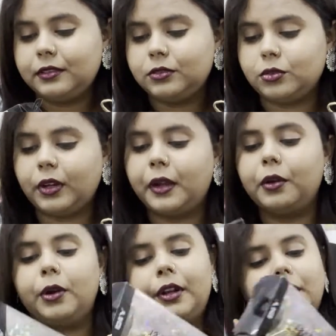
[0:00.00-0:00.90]
So I
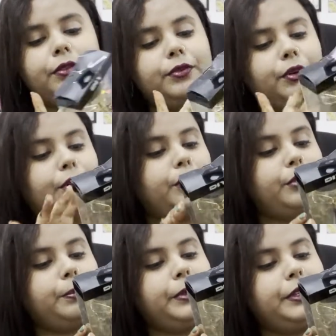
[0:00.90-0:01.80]
got it for
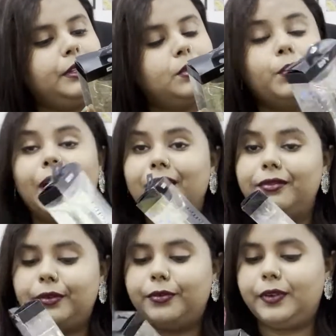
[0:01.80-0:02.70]
rupees
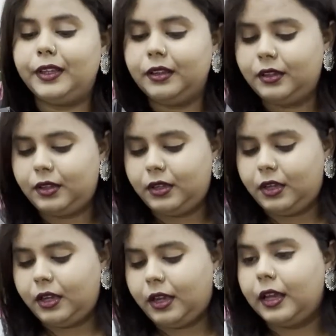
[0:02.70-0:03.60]
150,
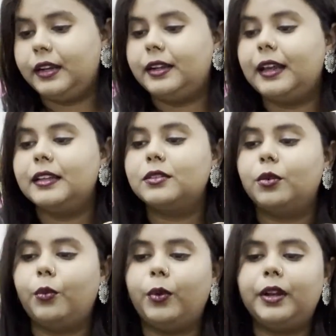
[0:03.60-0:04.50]
and it has
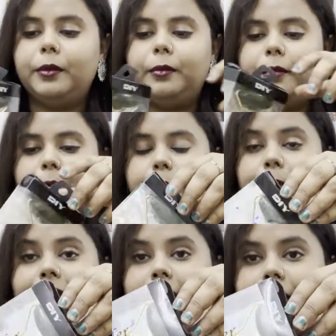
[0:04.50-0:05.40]
one
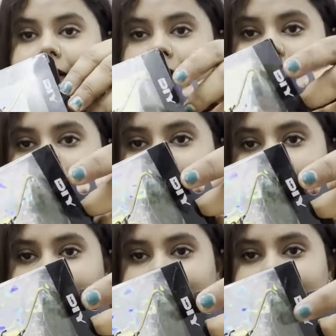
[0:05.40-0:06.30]
big
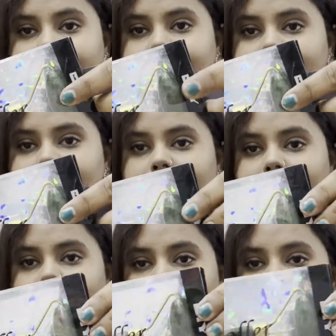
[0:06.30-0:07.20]
section
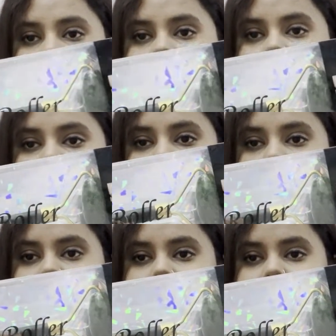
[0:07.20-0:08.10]
and then a
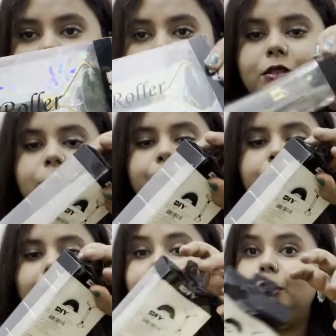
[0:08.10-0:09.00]
small section, so
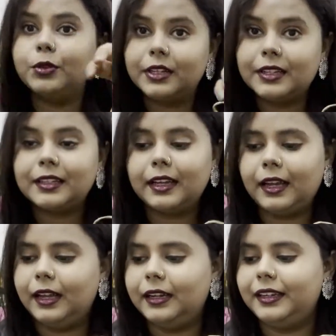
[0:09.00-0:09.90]
I'll use it.
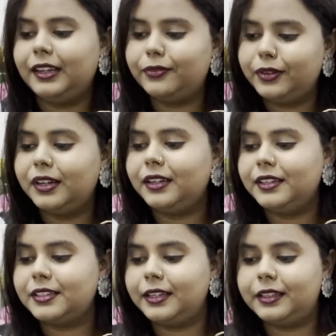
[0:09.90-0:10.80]
I'll definitely
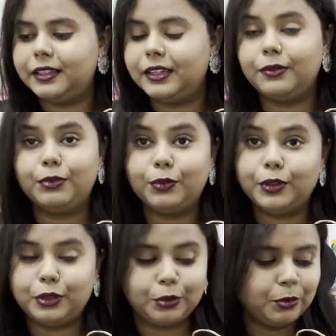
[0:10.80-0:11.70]
share the review
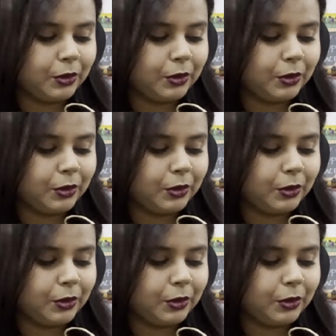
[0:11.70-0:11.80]
with you.